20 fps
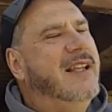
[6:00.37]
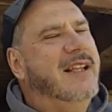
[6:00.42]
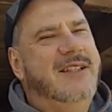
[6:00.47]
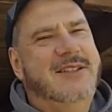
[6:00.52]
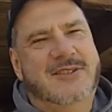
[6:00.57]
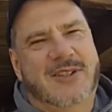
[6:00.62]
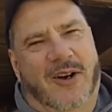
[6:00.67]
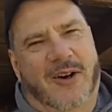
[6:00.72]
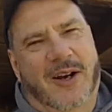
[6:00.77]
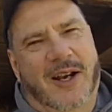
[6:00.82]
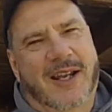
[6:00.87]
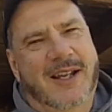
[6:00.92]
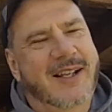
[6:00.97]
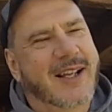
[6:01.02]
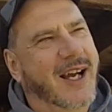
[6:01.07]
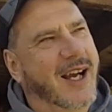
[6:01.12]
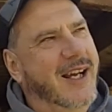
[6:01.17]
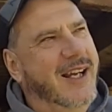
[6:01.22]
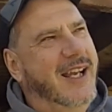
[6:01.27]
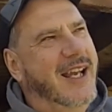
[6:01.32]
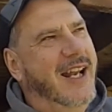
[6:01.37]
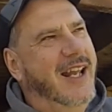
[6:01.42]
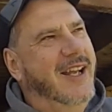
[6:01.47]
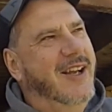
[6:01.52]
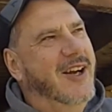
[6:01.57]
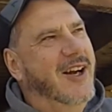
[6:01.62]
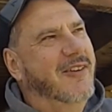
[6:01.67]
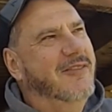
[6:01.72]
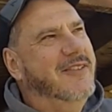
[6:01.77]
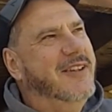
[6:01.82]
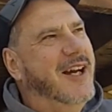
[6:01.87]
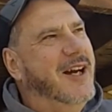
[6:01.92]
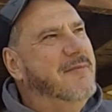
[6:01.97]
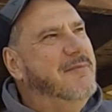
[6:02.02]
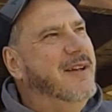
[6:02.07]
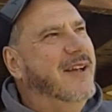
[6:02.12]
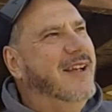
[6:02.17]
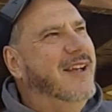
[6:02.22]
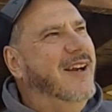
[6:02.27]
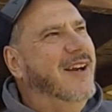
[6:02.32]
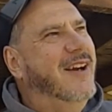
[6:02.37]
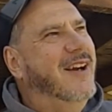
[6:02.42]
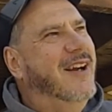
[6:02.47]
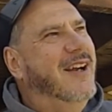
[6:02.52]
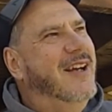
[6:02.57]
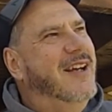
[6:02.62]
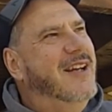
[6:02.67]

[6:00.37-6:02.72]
Sorry, getting off topic here.